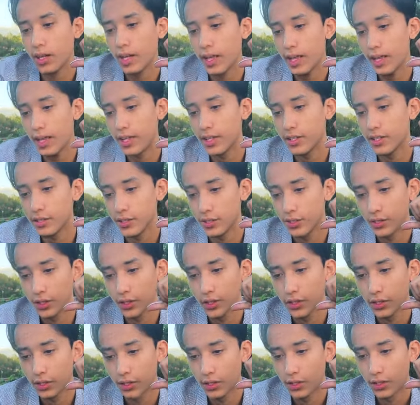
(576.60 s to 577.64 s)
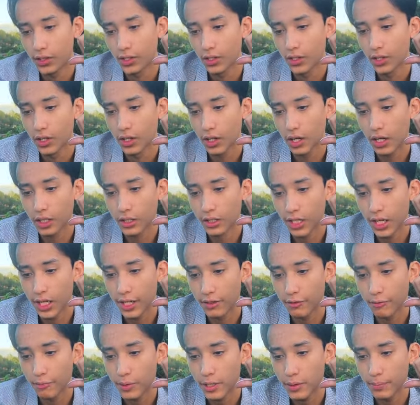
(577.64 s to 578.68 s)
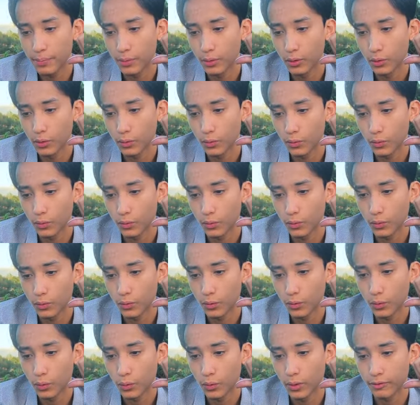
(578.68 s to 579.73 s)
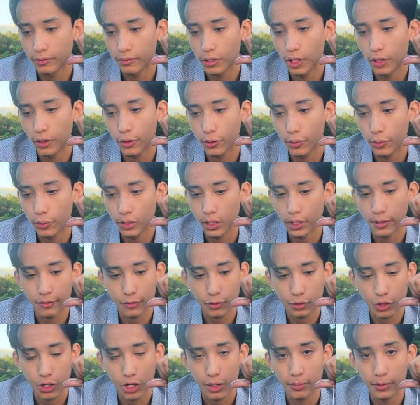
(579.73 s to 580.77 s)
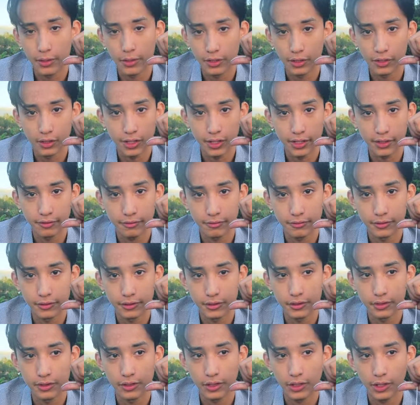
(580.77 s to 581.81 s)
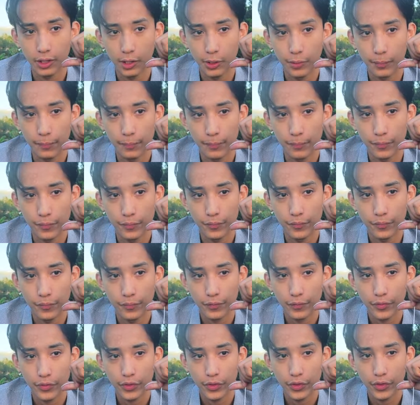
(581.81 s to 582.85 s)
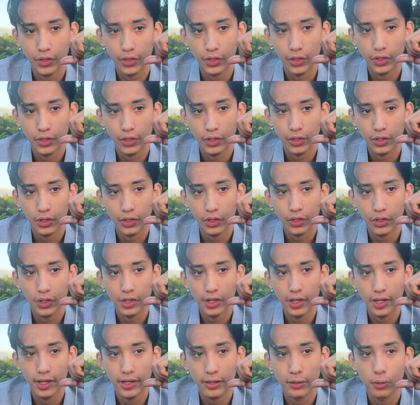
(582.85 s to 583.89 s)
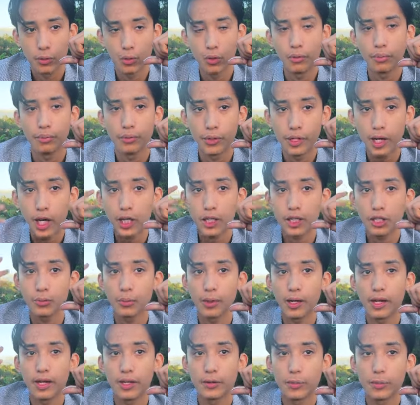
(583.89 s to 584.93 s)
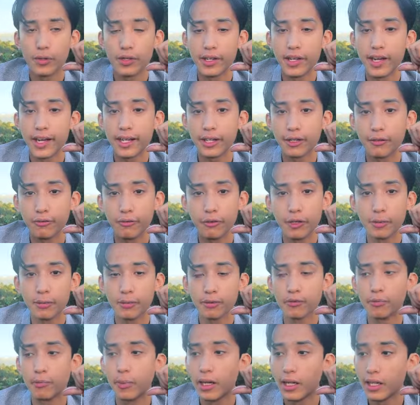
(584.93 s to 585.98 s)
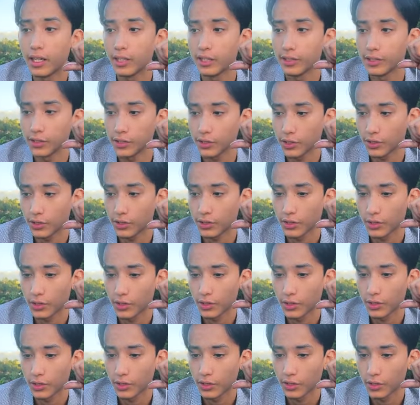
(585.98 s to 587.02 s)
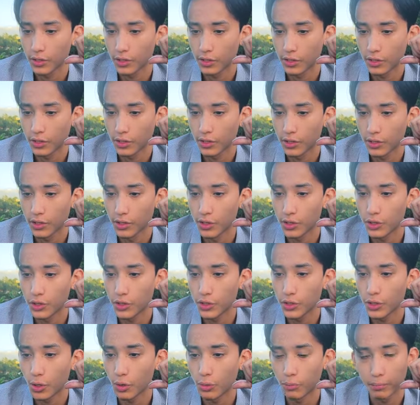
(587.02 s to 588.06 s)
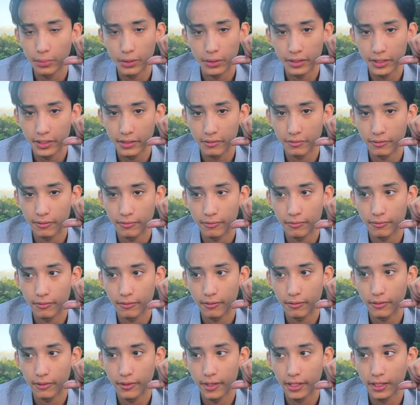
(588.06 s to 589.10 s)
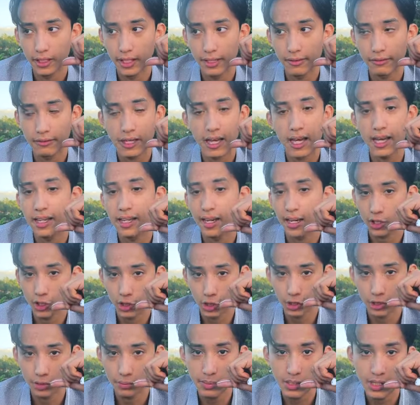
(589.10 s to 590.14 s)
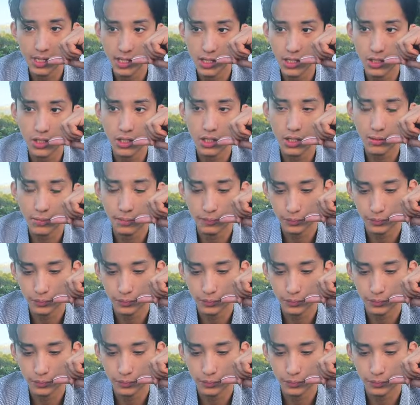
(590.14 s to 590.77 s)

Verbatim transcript: And a lot of people who have gone through a lot of trauma in their life um, and who are preoccupied with a negative frame of mind don't believe that life can actually be easy.